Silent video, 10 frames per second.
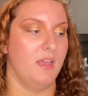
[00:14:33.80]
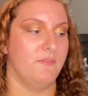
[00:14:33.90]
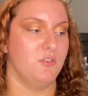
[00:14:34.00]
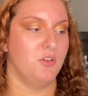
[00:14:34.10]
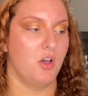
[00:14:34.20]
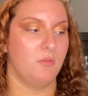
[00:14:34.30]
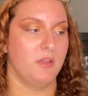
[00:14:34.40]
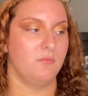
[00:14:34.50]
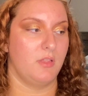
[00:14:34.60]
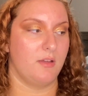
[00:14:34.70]
if you go
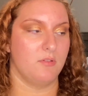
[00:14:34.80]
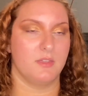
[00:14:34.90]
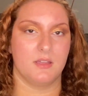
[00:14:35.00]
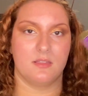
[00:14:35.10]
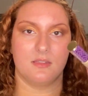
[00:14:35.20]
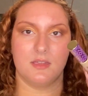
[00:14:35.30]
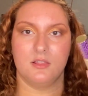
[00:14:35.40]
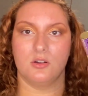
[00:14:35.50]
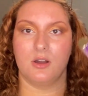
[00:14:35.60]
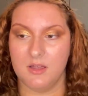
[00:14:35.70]
in like with a
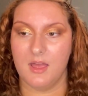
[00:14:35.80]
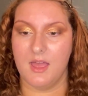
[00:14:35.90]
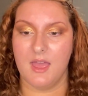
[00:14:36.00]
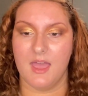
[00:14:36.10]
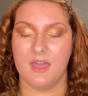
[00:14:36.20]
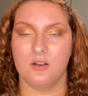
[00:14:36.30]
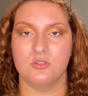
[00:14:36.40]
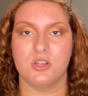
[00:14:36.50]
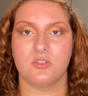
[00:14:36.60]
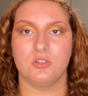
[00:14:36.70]
concealer, it'll
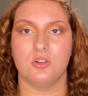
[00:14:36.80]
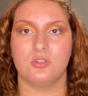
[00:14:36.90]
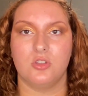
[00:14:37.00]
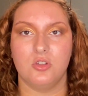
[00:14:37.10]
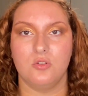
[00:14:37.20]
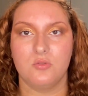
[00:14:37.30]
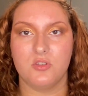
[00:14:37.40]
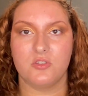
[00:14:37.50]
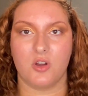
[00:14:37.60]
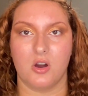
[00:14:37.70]
just look too
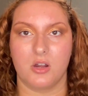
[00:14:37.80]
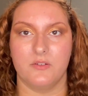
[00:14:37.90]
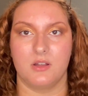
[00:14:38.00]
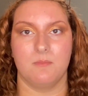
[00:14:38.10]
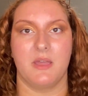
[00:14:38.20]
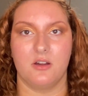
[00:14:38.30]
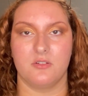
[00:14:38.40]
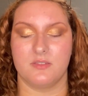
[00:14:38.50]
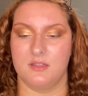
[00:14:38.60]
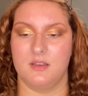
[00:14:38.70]
stark of a
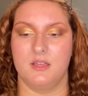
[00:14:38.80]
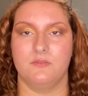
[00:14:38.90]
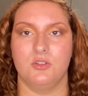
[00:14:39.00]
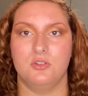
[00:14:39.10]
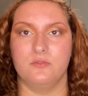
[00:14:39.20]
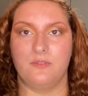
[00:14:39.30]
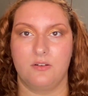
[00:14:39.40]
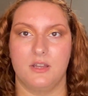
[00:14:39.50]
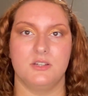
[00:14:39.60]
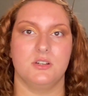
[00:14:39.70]
comparison if you do
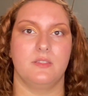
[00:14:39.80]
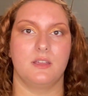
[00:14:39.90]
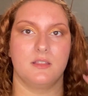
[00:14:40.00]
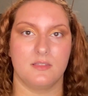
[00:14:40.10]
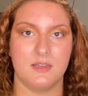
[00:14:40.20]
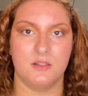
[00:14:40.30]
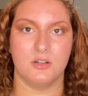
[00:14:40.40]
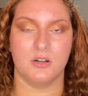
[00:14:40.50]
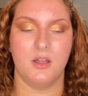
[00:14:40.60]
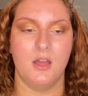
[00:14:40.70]
foundation and then
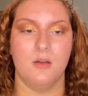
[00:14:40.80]
concealer.